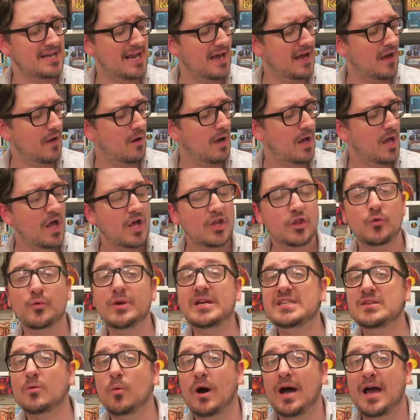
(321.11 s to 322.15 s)
Now, the
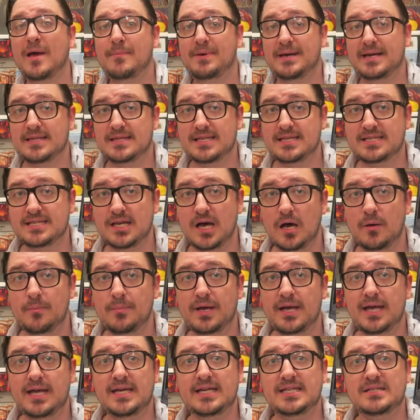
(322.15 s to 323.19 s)
reason why I picked this up
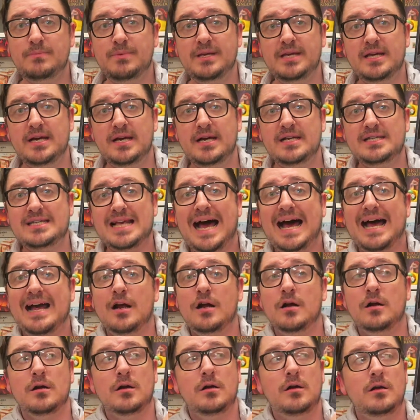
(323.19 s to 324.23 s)
is because I
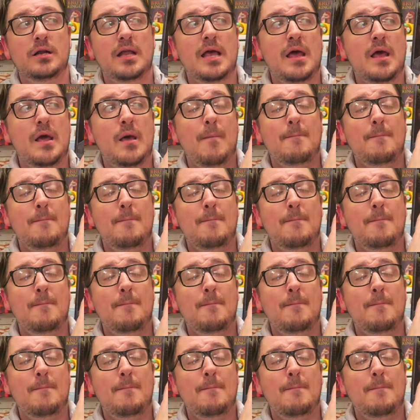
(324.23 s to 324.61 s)
heard